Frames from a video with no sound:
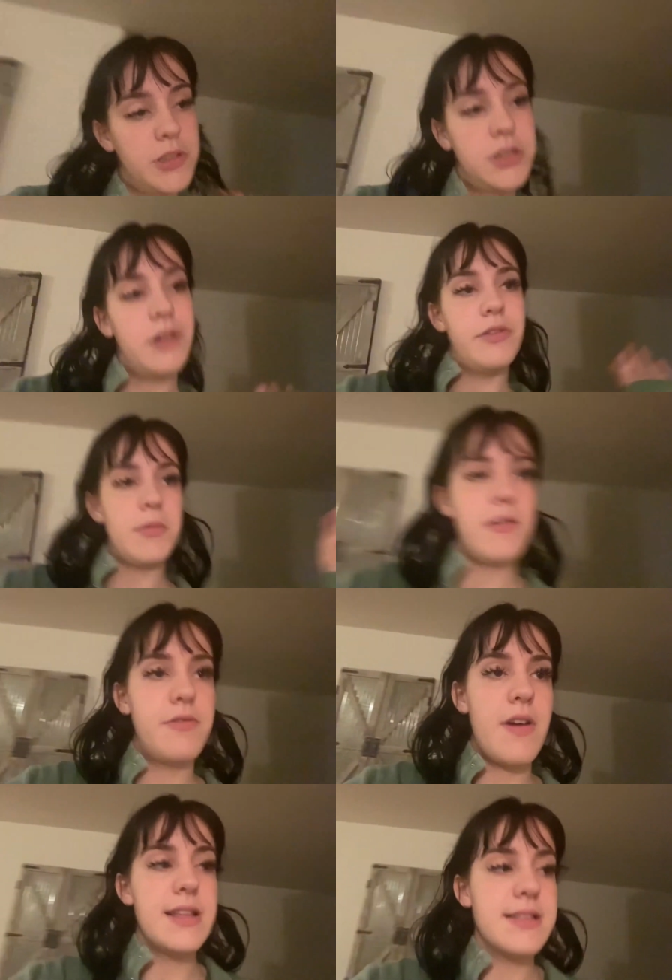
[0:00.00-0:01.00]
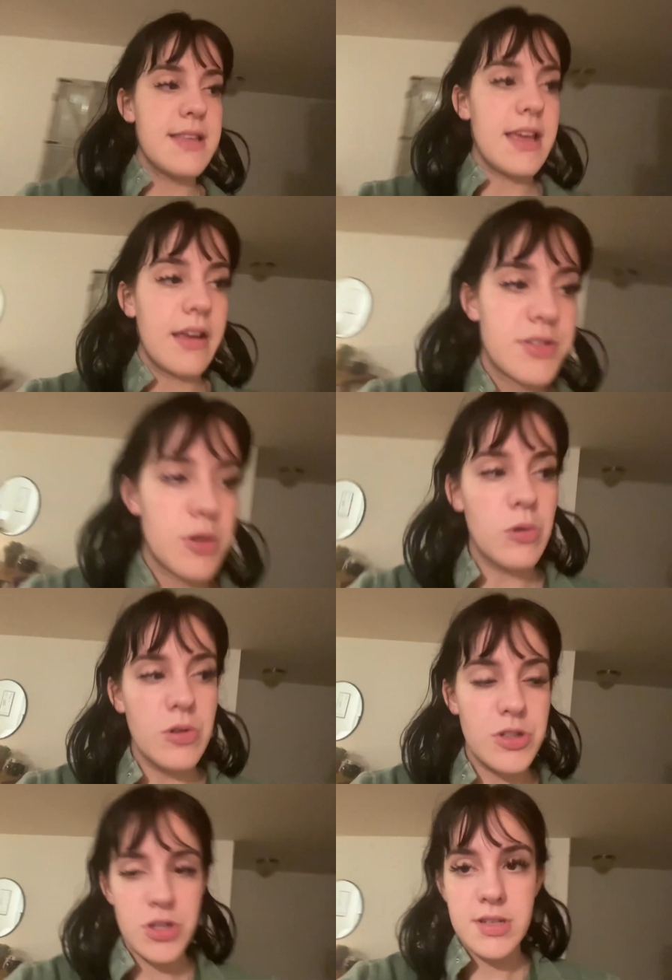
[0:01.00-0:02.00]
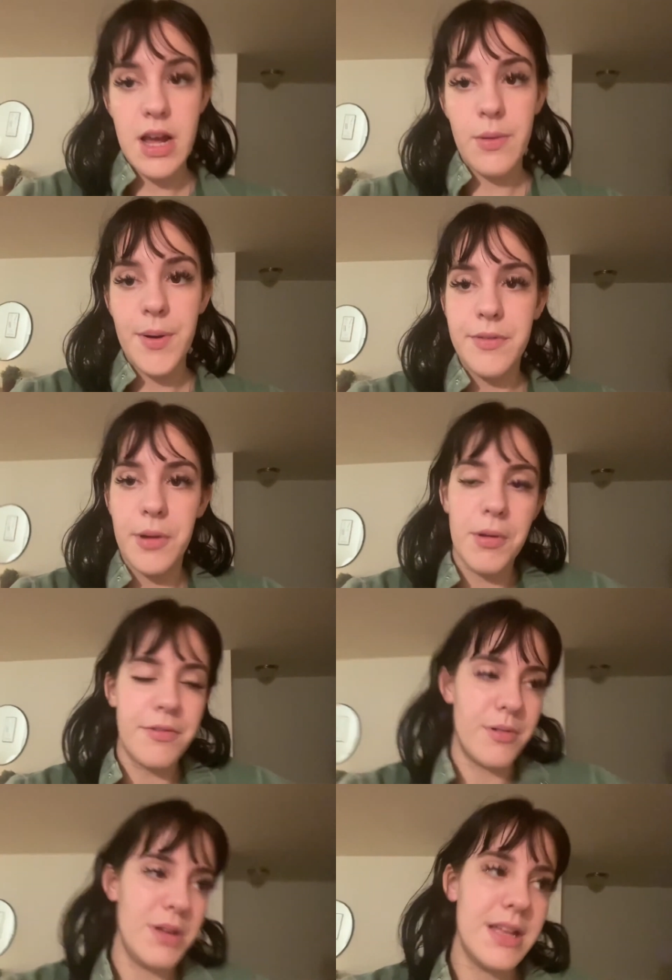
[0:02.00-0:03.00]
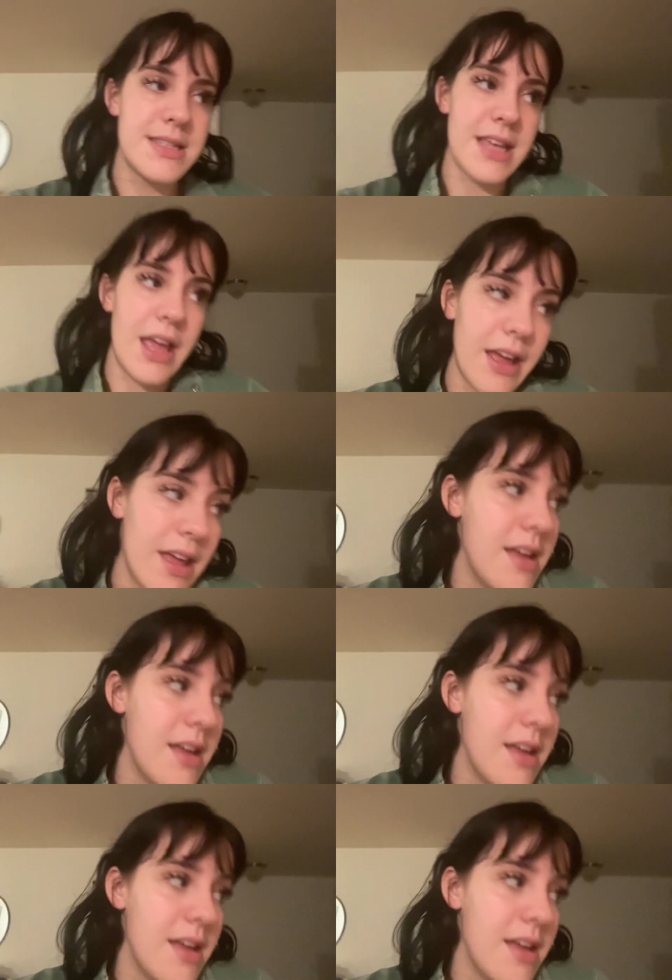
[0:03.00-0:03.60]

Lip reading: So for my friends, like, school is just now over, but for me, it's like